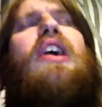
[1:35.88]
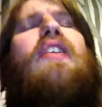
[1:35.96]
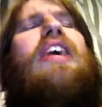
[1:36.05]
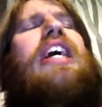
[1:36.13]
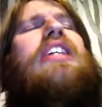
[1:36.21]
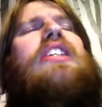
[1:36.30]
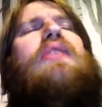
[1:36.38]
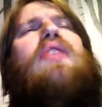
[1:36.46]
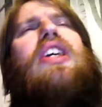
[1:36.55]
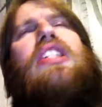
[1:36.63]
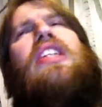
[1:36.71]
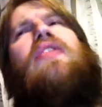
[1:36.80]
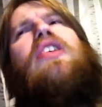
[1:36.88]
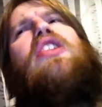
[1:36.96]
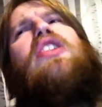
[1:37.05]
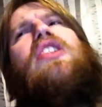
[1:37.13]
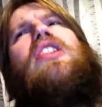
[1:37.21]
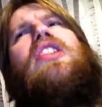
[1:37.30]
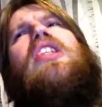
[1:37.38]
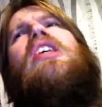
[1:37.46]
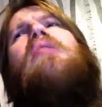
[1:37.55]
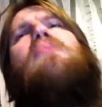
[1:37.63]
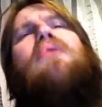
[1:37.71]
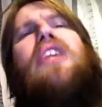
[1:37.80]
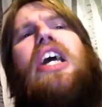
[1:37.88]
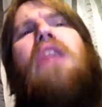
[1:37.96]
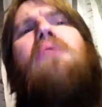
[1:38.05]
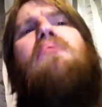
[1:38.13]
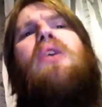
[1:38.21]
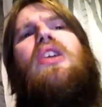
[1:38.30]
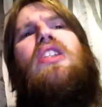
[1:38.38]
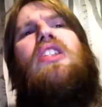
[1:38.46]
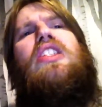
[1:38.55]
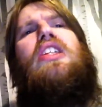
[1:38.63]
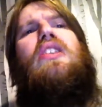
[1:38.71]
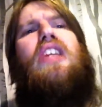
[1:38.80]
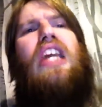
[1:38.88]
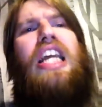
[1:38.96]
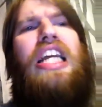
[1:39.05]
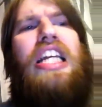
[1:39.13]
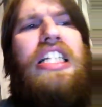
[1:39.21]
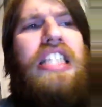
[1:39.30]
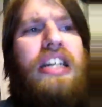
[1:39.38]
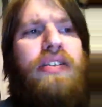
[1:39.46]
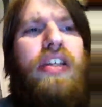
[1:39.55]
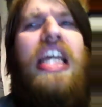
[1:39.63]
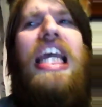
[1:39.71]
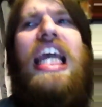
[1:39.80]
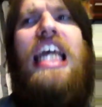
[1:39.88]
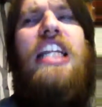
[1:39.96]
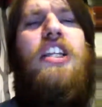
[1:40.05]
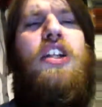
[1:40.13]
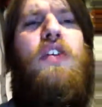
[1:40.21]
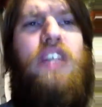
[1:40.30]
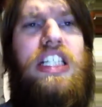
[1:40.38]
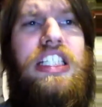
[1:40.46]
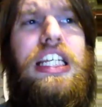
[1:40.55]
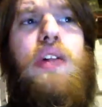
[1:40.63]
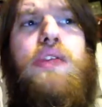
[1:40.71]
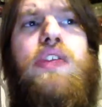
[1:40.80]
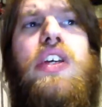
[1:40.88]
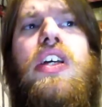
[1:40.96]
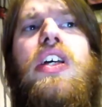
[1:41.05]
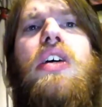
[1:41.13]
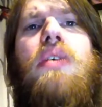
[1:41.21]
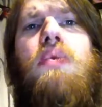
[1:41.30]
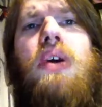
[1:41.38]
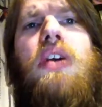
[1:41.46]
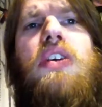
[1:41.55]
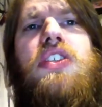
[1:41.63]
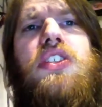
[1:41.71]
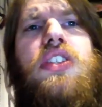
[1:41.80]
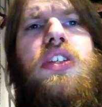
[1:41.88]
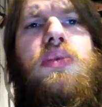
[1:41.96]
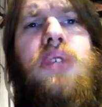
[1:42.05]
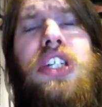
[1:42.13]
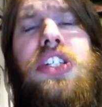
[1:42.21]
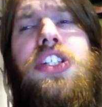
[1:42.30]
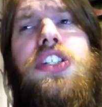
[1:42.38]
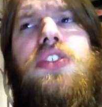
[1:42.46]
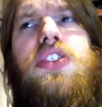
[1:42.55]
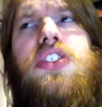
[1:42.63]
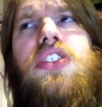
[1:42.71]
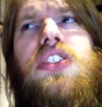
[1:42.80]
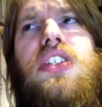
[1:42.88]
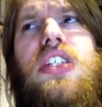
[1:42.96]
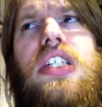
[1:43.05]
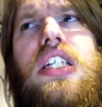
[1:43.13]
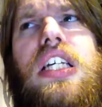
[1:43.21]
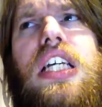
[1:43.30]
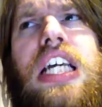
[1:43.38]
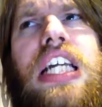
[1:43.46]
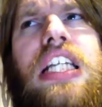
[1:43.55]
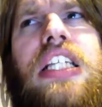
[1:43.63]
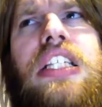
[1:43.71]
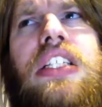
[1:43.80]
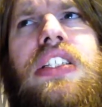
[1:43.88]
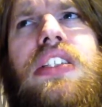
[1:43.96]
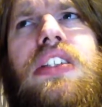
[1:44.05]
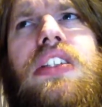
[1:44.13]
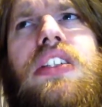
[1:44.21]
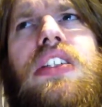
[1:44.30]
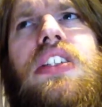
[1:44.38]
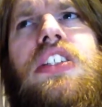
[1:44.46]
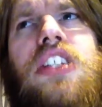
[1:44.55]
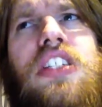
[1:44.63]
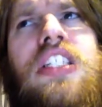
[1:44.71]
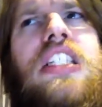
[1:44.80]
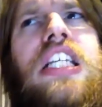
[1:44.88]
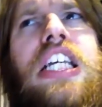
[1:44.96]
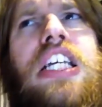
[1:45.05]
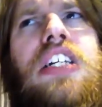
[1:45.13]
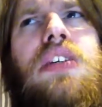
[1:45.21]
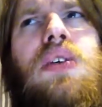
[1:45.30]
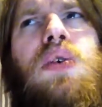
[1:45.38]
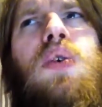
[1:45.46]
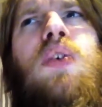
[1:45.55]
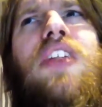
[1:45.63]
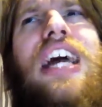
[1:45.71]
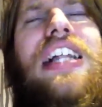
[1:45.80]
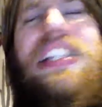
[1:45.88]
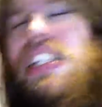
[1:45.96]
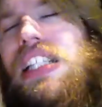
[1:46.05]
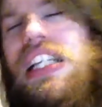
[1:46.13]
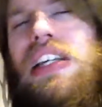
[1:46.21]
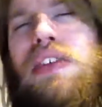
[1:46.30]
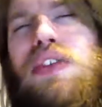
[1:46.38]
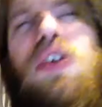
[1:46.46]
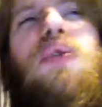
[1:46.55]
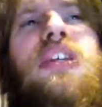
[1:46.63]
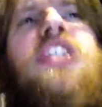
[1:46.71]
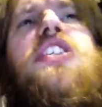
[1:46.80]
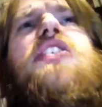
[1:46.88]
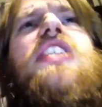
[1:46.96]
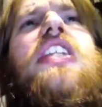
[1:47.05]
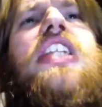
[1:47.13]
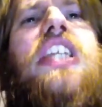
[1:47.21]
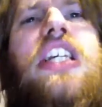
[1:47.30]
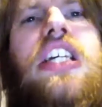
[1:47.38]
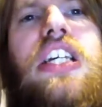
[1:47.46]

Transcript: have had conflicting visions, but the end product is still cohesive in and of itself. Whereas the reshoots in Justice League, or the, if not reshoots, then the